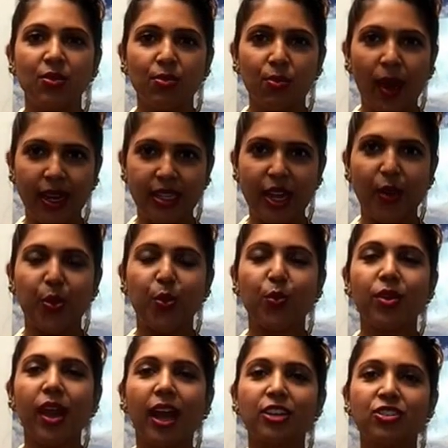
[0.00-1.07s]
write down
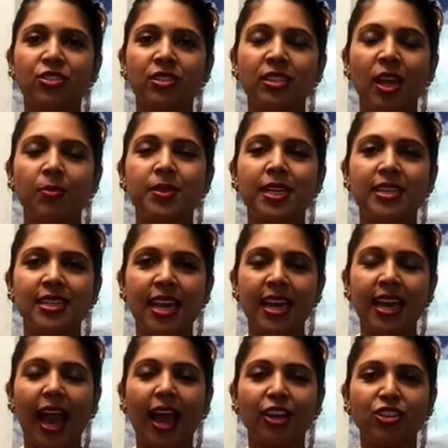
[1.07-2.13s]
3 action steps and take
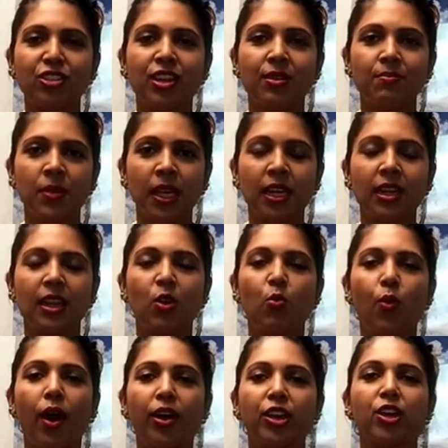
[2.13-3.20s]
action immediately
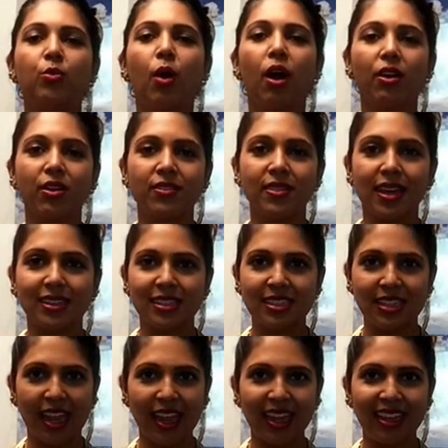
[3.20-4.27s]
while you are in that
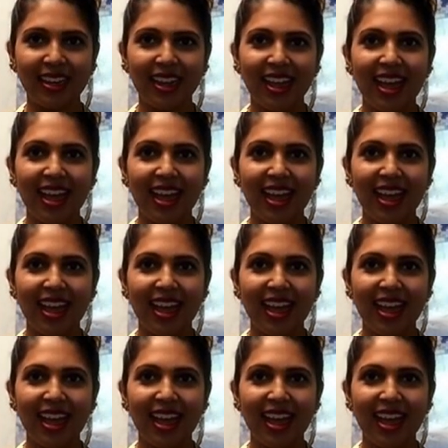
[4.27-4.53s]
state,